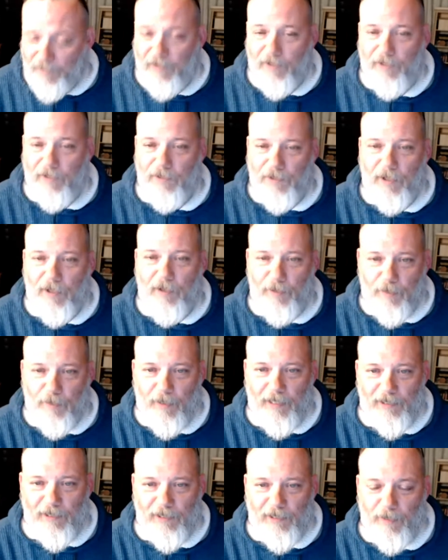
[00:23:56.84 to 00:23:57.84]
that there's other
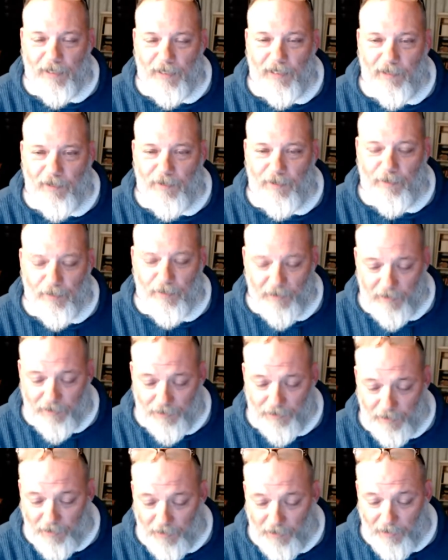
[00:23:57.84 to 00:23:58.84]
ways that we could do
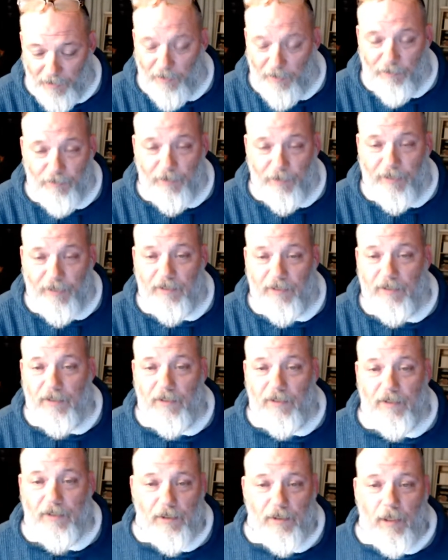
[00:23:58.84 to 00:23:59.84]
this. For
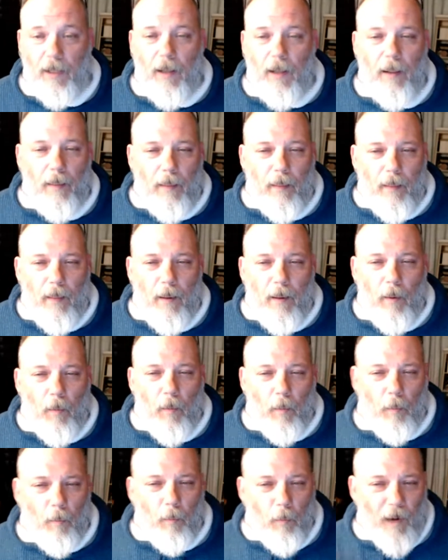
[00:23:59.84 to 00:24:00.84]
instance,
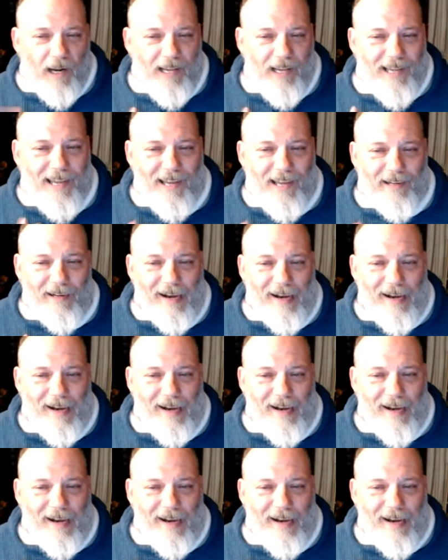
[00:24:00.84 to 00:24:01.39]
why can't